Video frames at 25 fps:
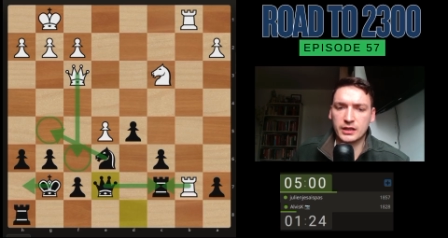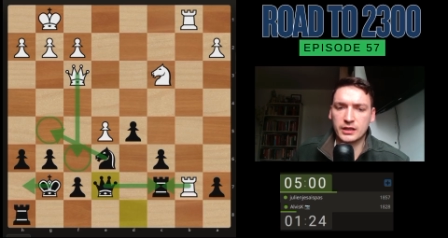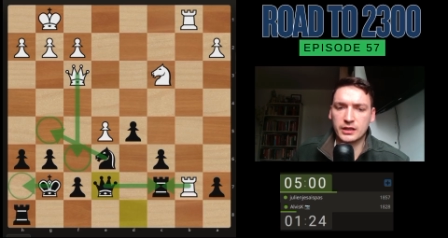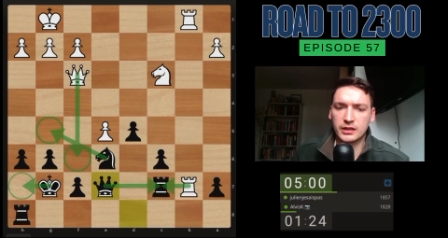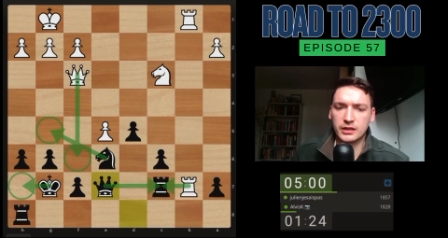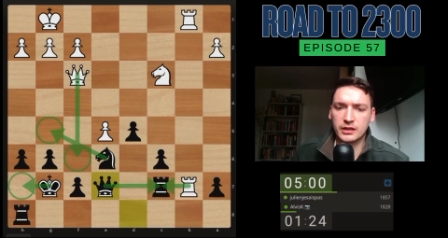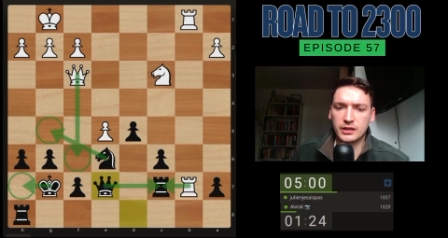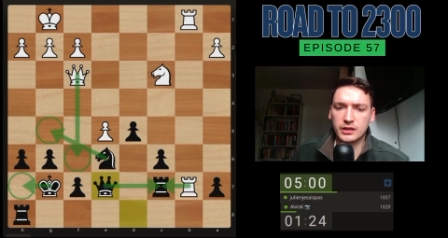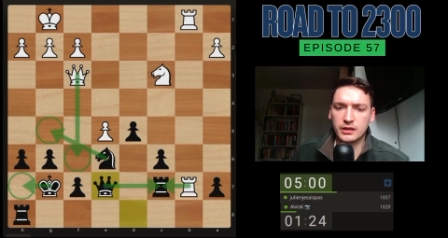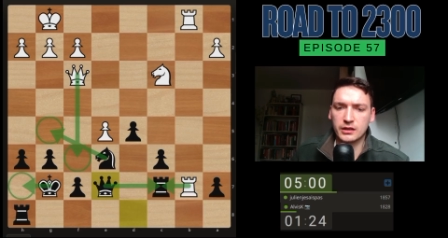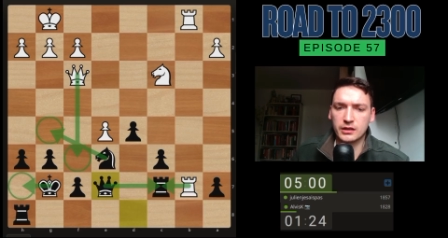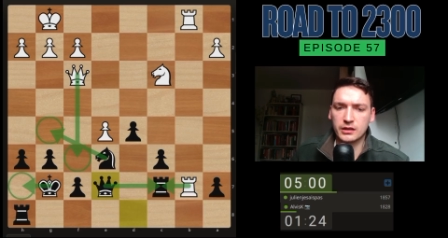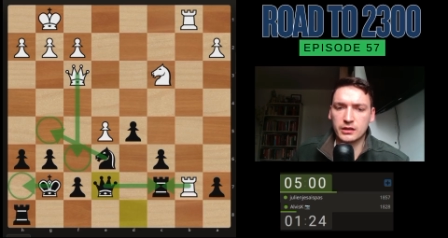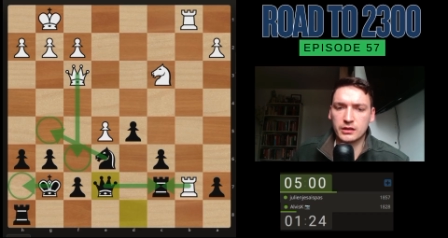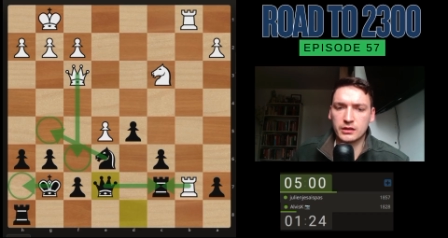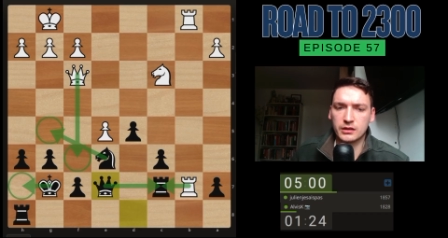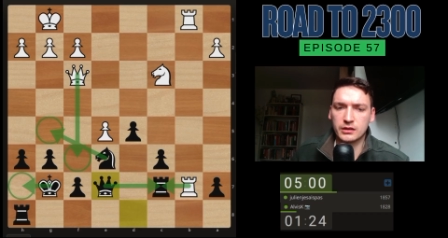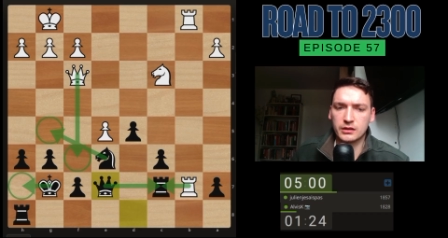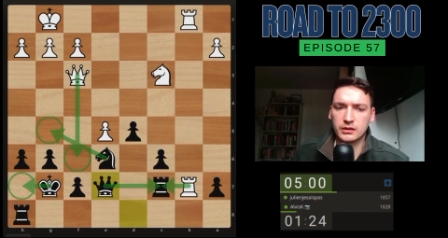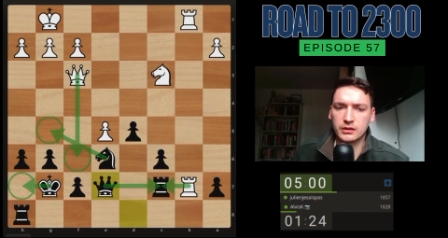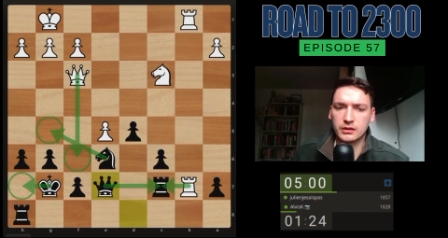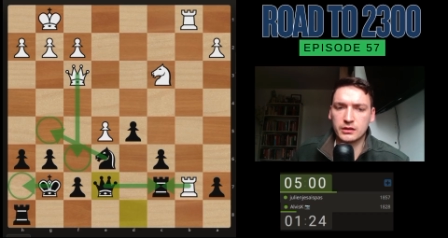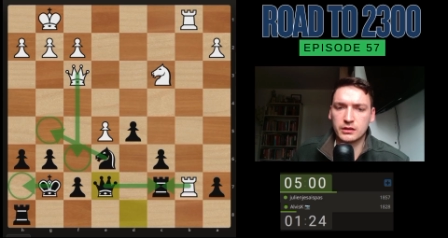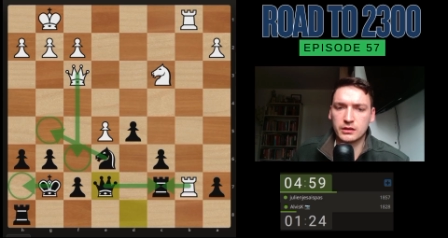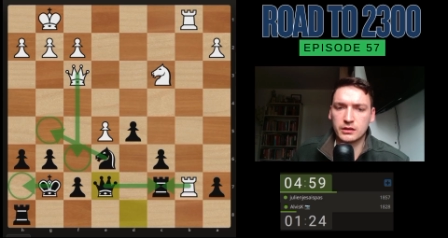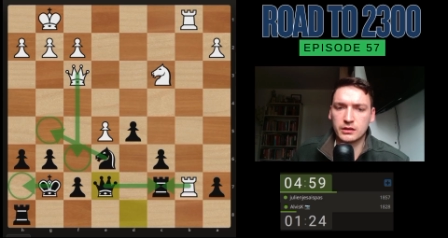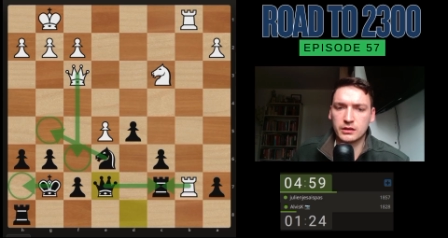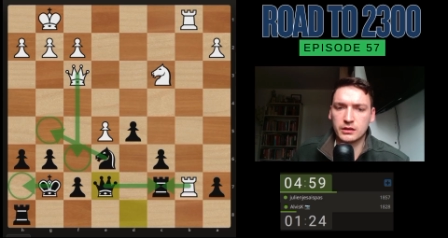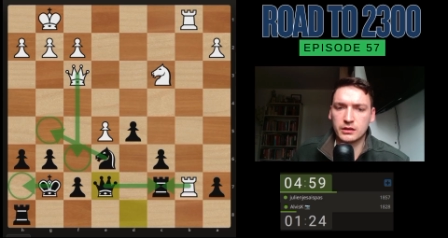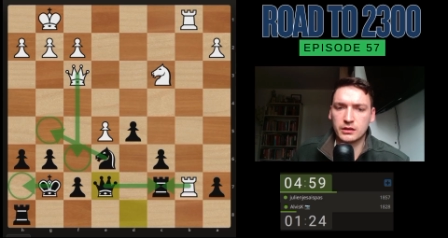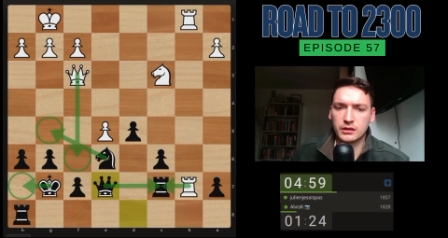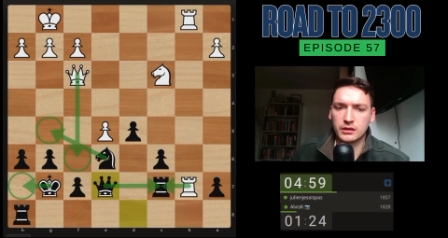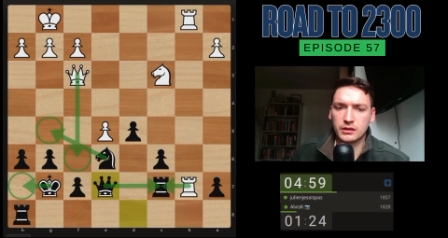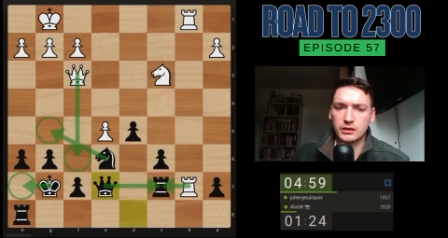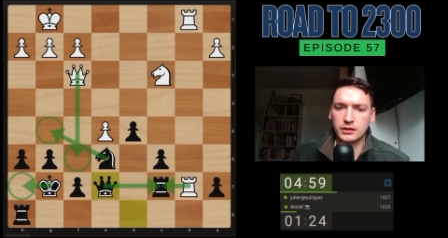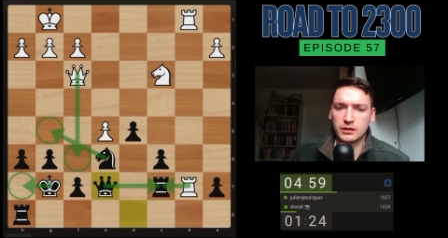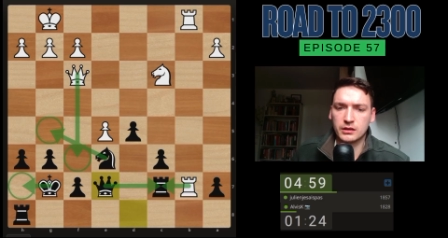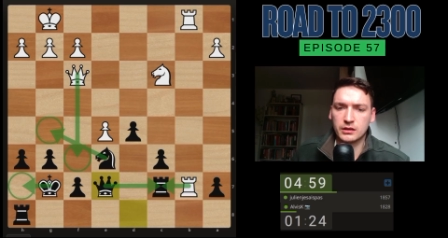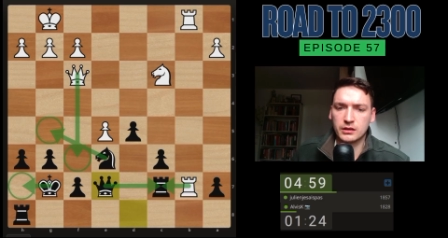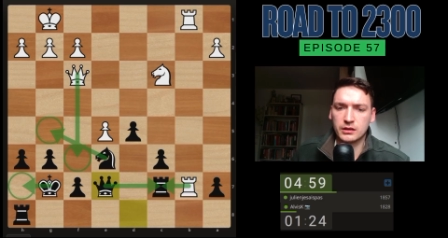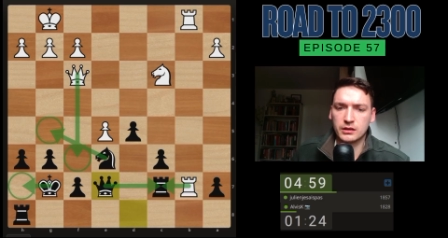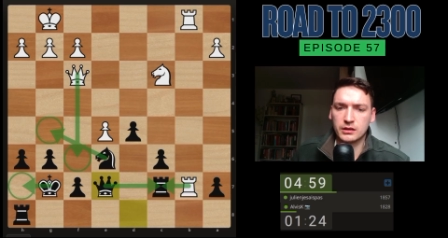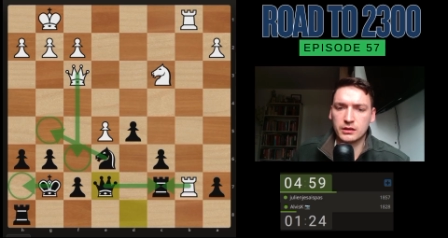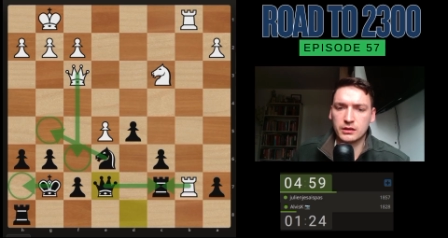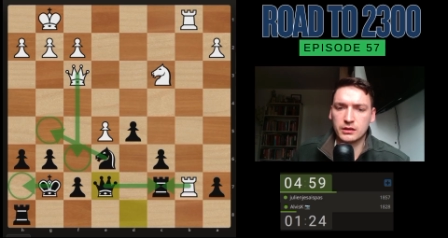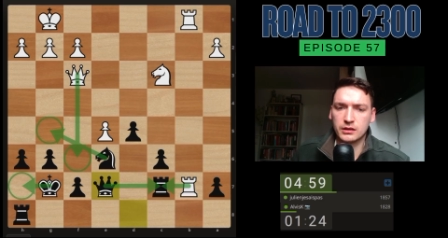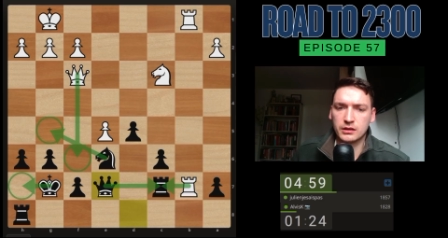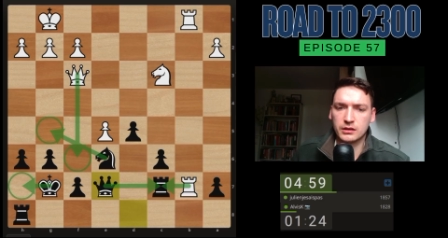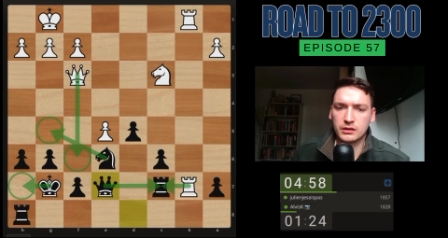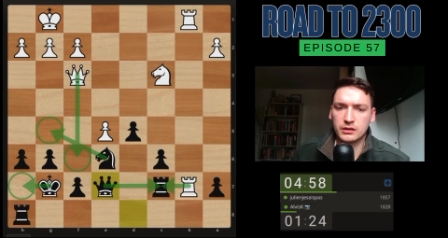here.
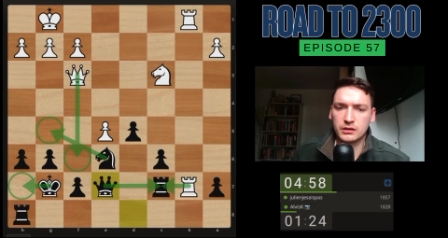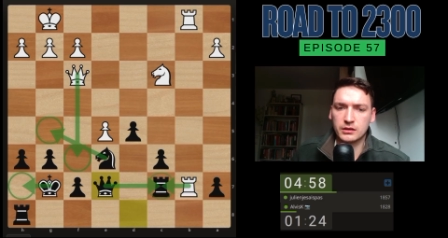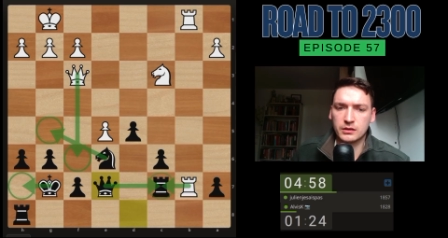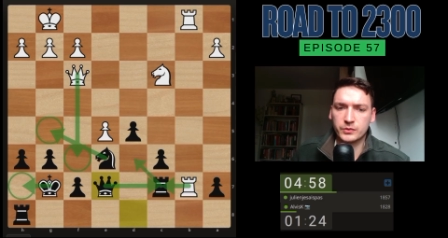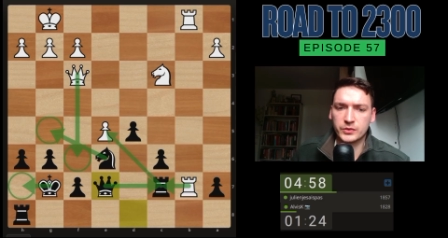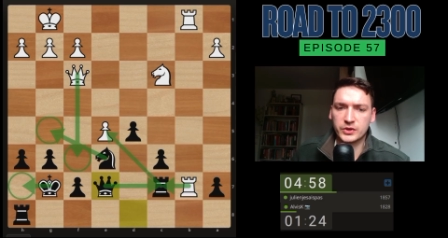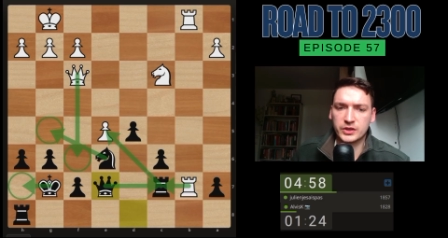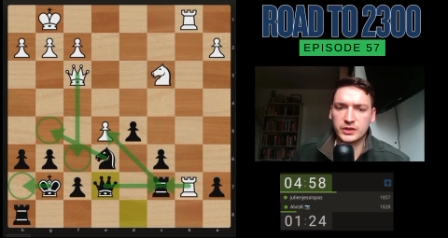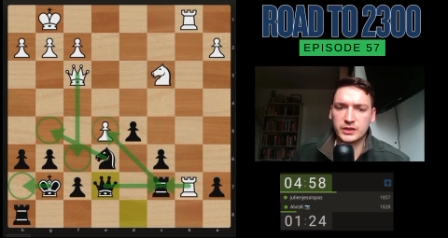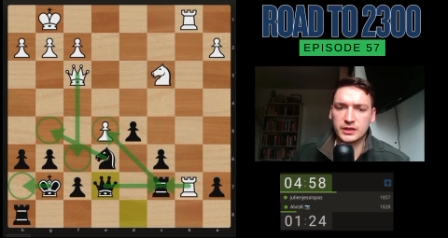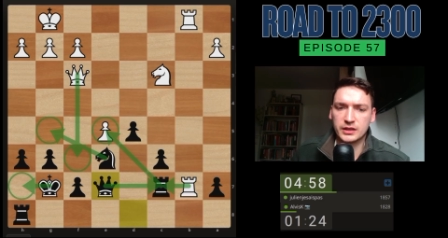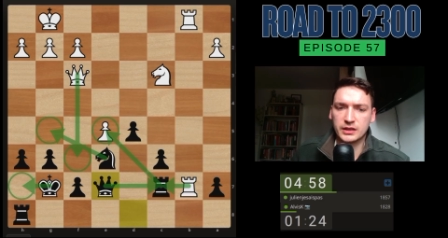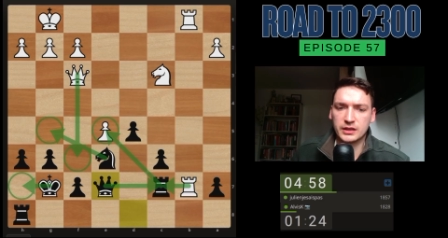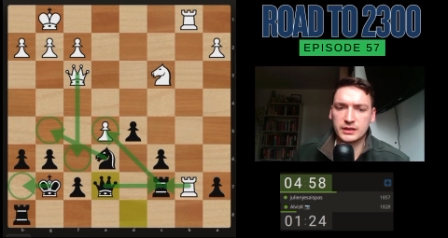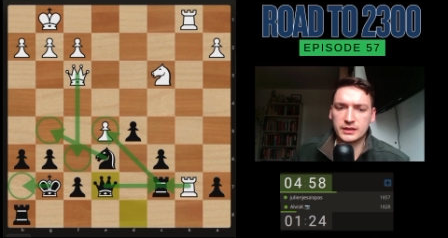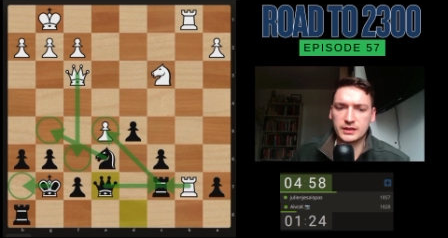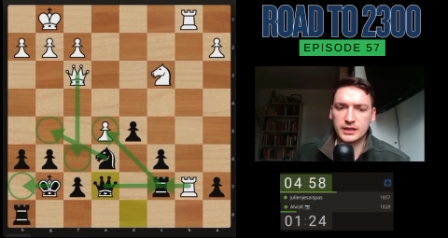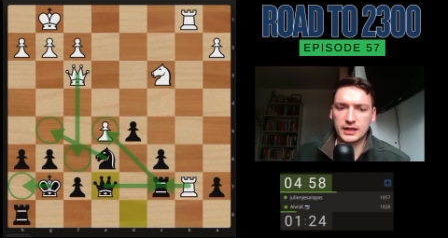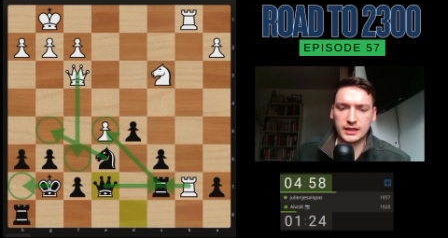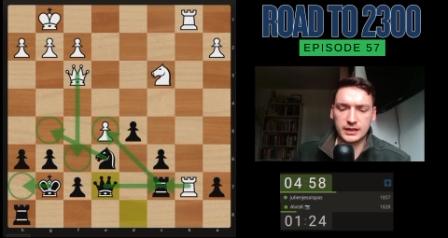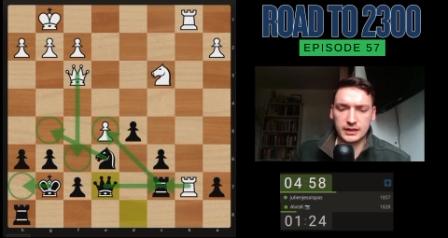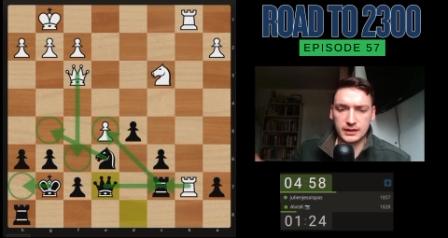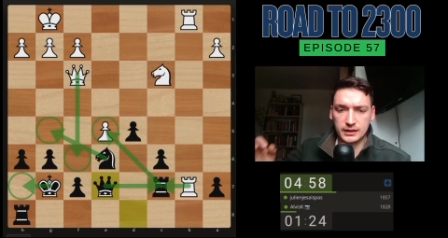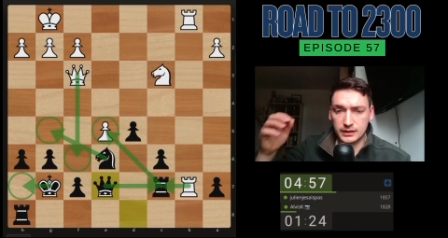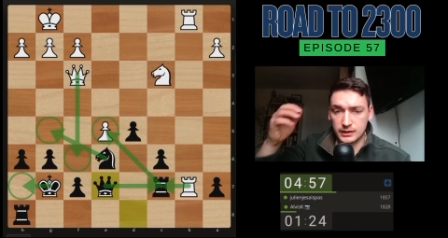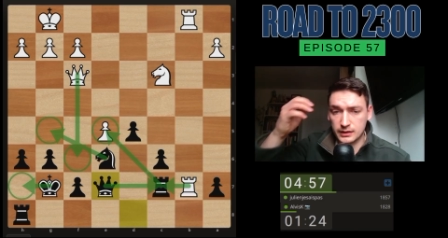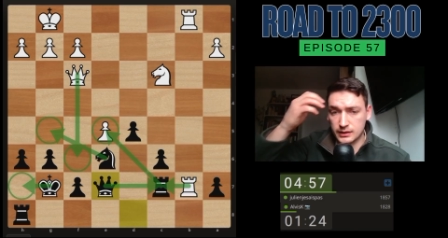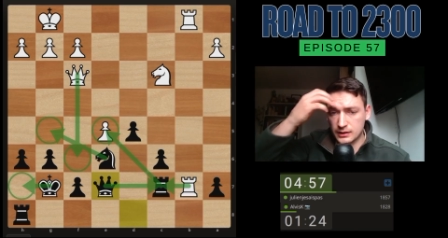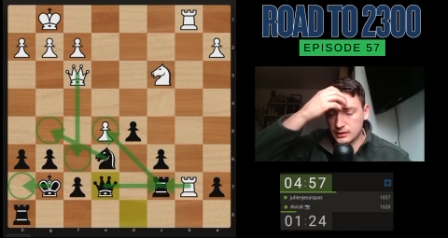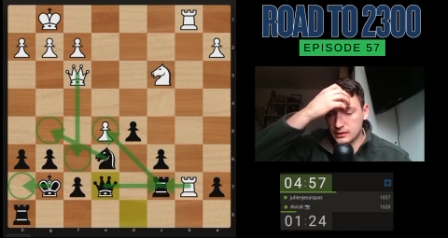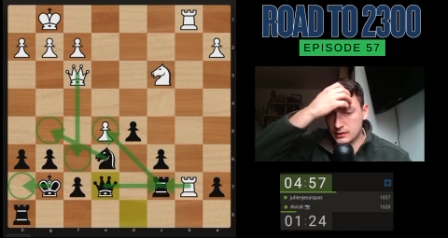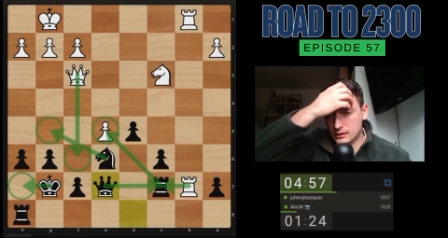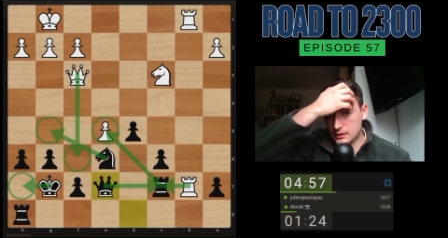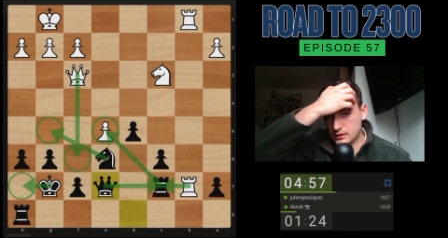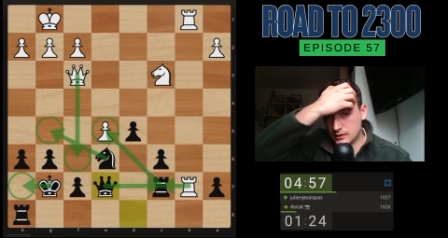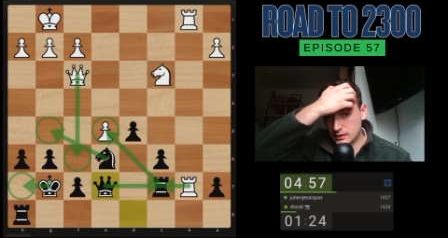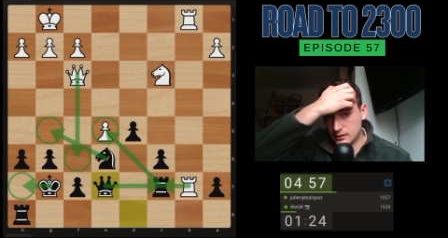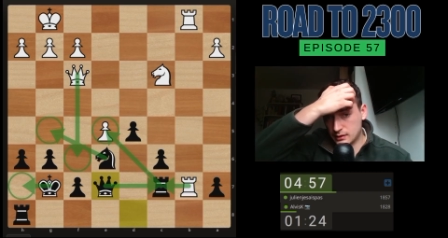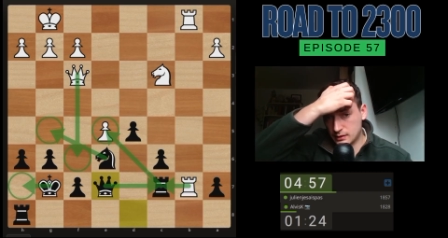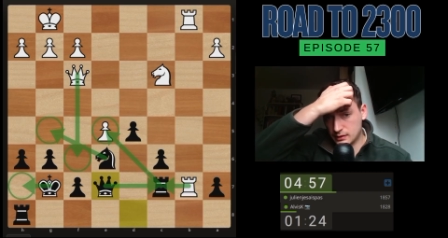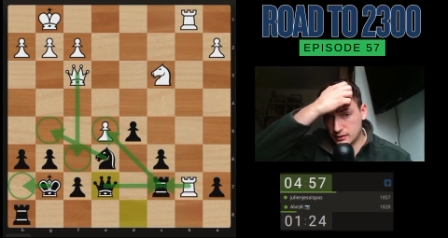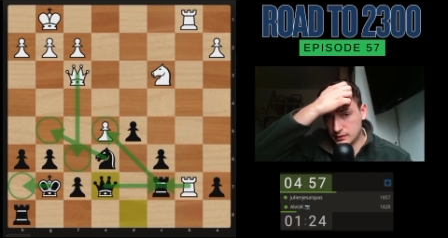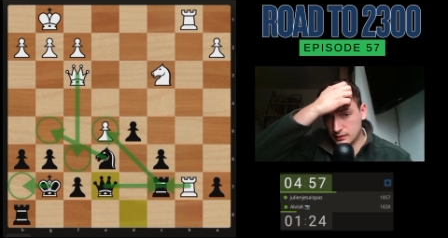I'm still attacking this.